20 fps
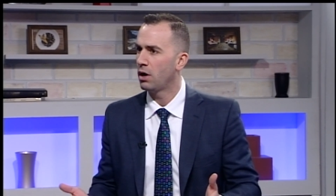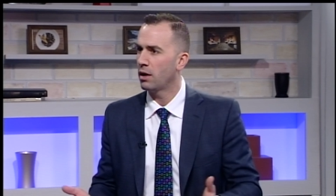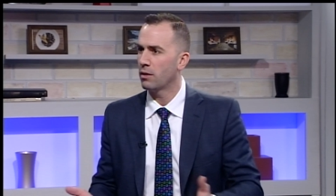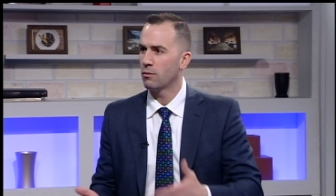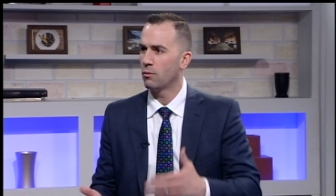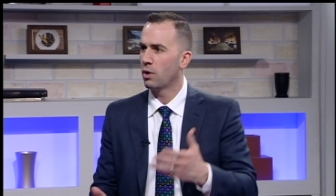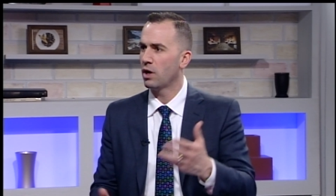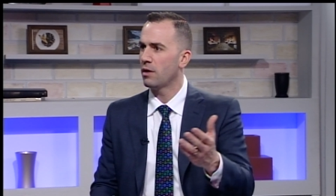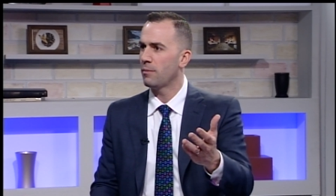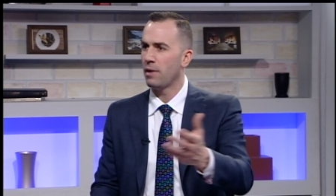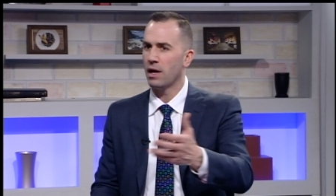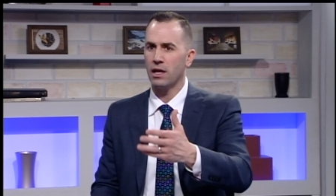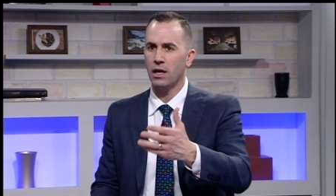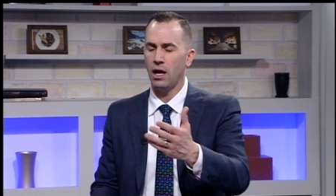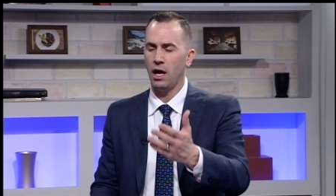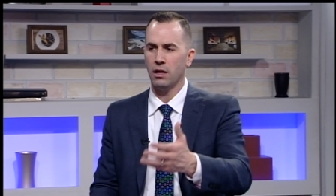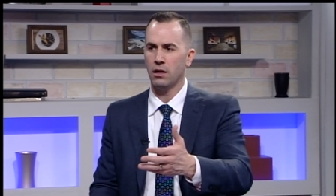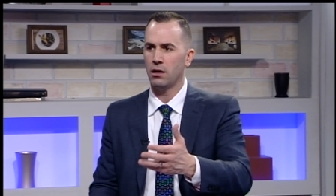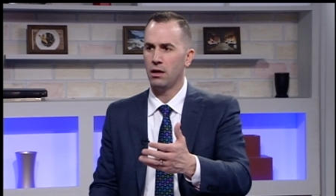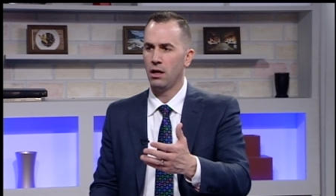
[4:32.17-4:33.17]
Where am
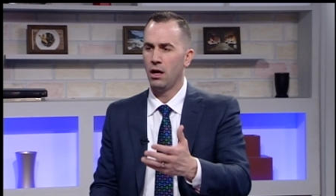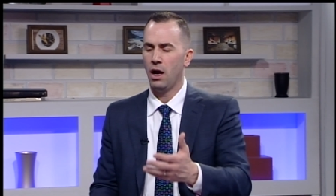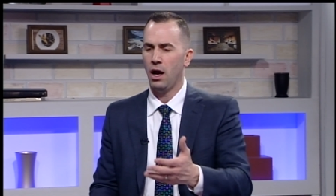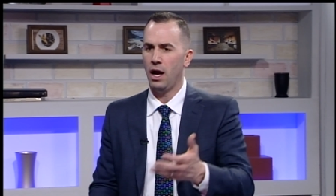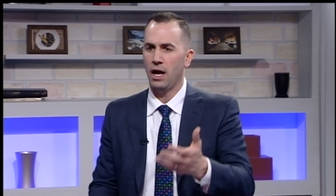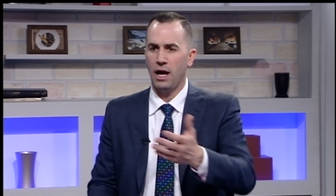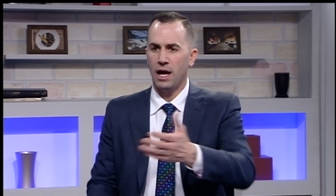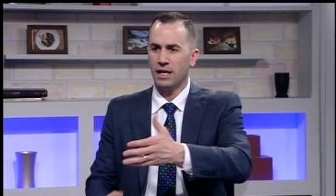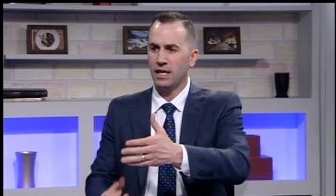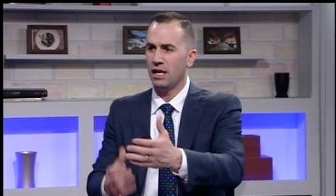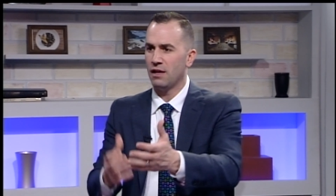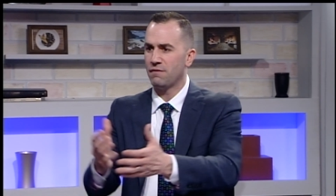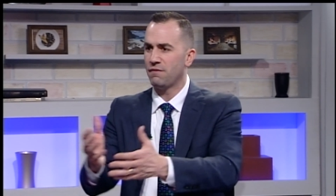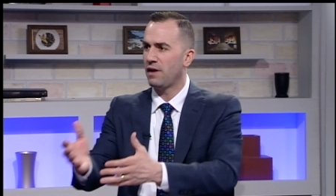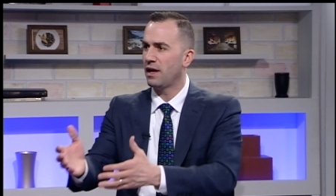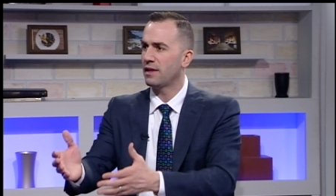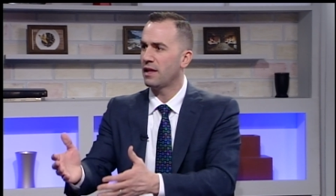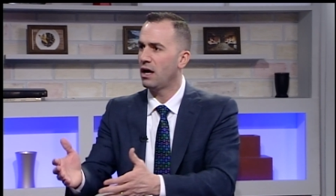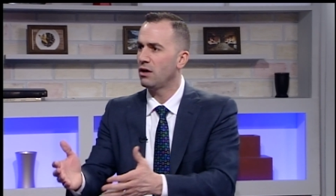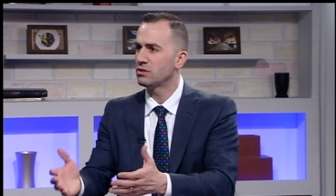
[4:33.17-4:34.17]
I can't
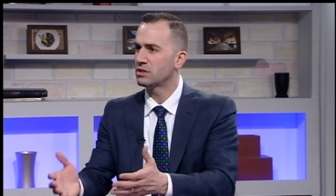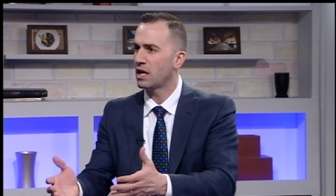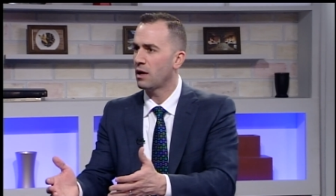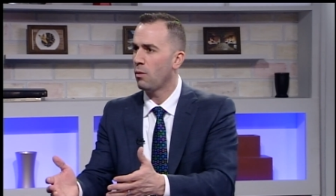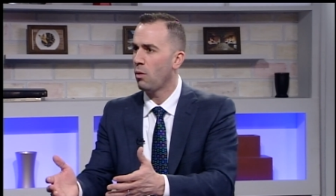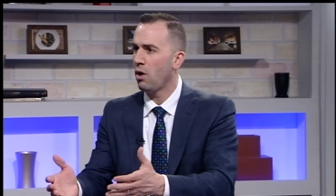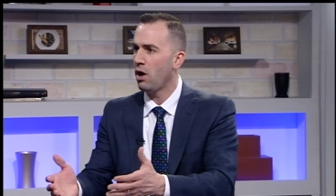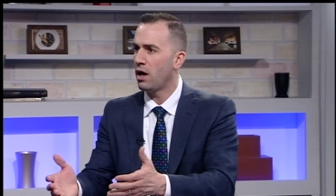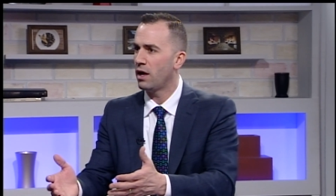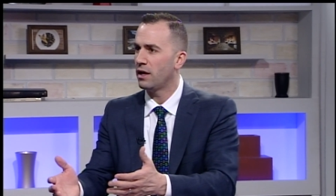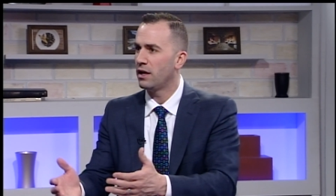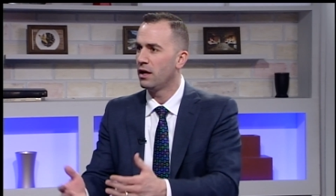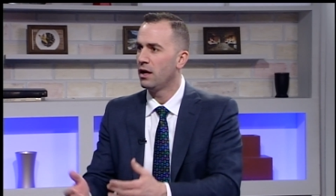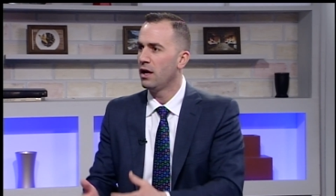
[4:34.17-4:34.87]
find the house I want.